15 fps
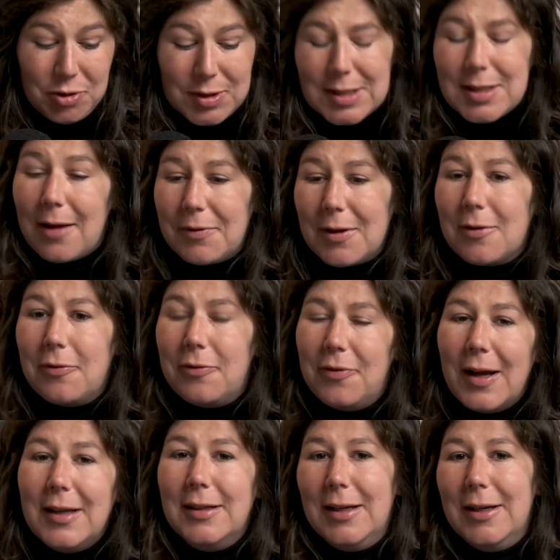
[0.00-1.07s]
you did have this
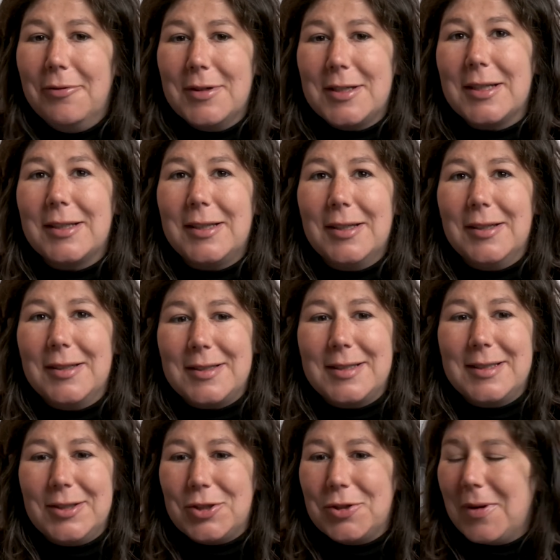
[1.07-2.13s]
faintly ridiculous
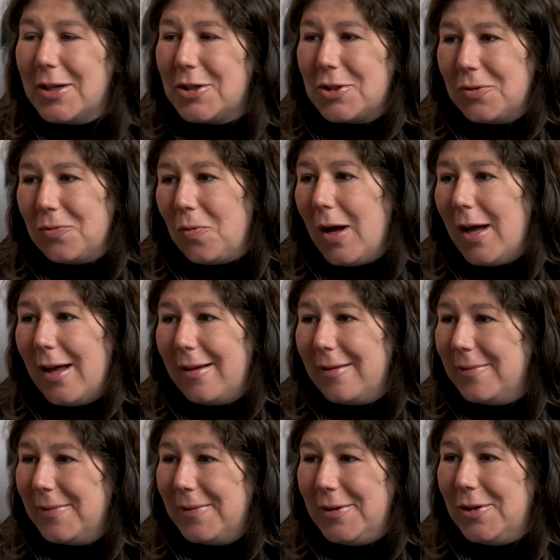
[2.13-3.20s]
situation
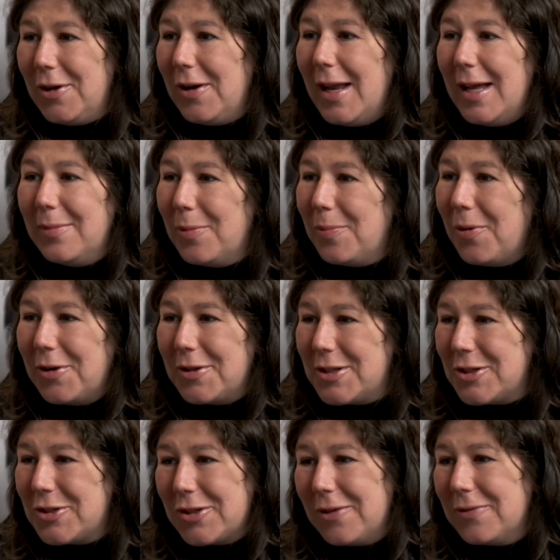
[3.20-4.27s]
where, Labour
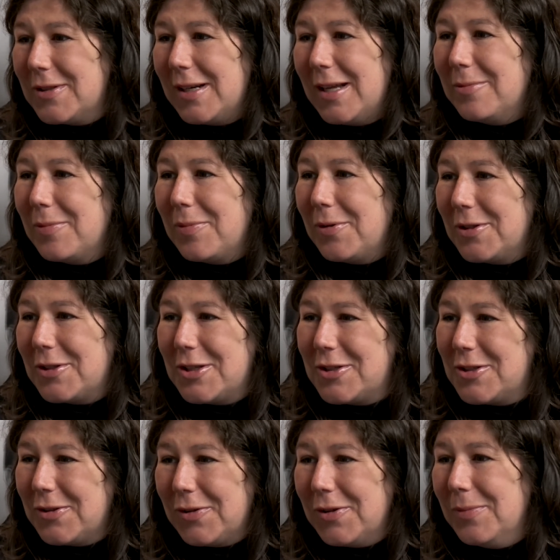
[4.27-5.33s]
politician after Labour
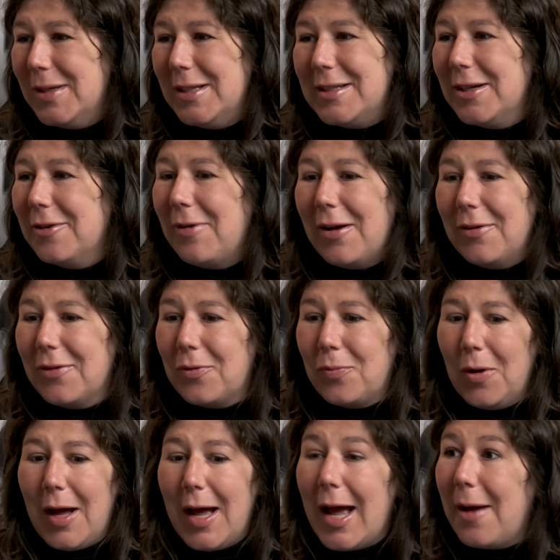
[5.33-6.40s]
politician on the media rounds
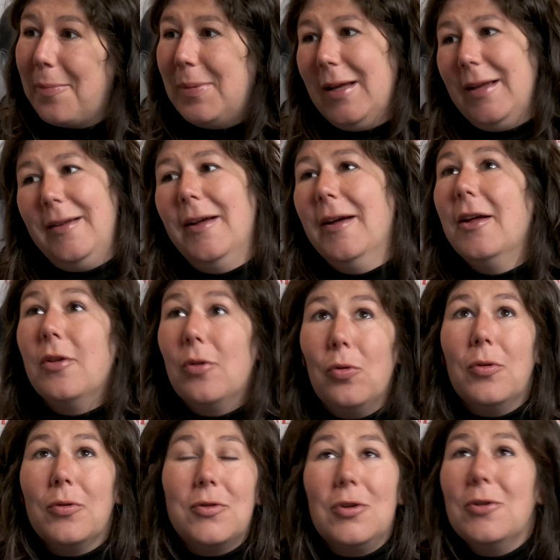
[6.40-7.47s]
were happy,
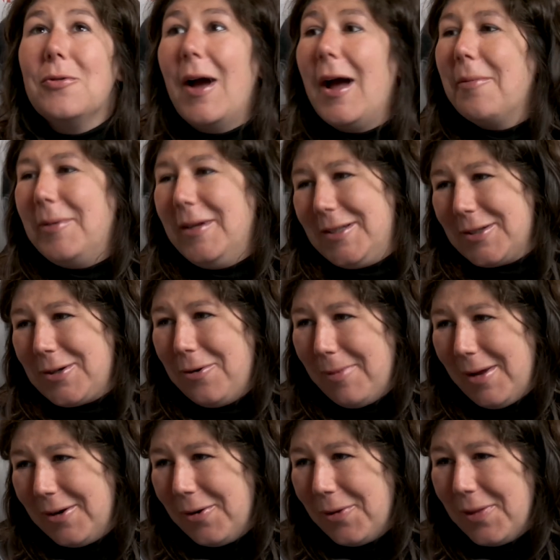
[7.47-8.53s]
all too happy to
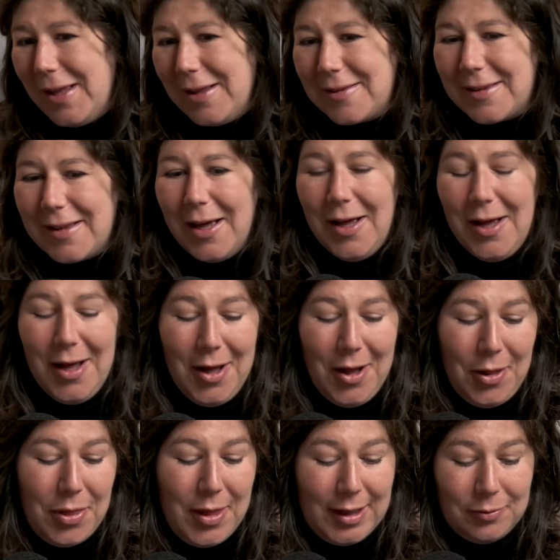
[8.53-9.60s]
comment on this
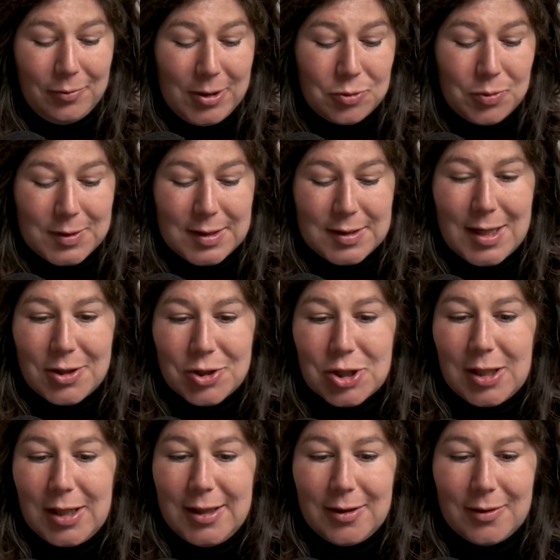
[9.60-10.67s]
thing, which was
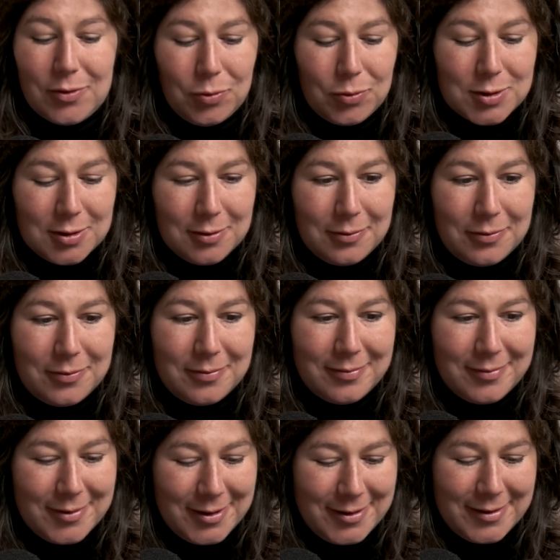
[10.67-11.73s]
essentially a sort of
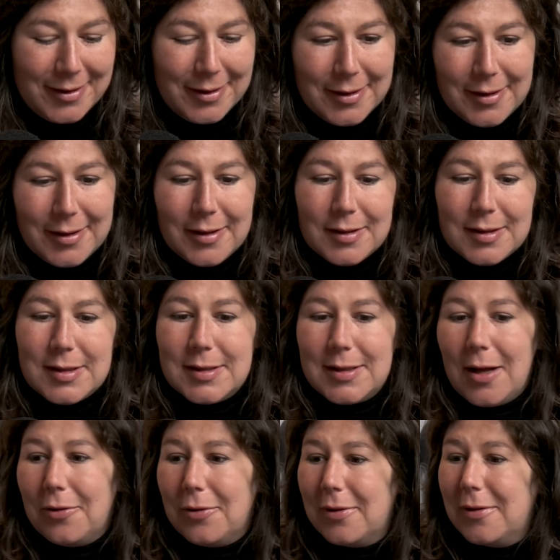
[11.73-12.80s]

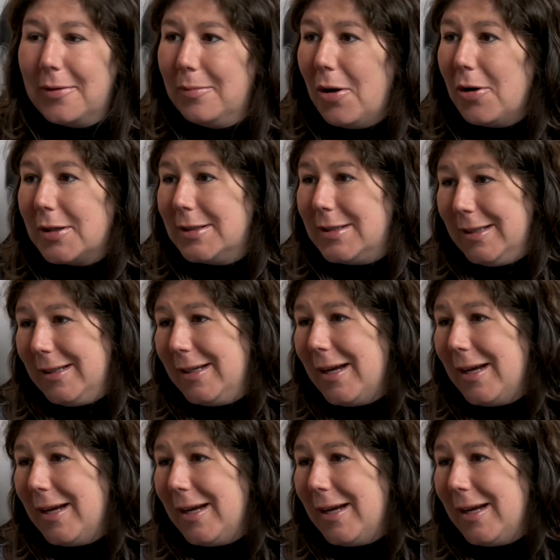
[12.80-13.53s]
stealth marketing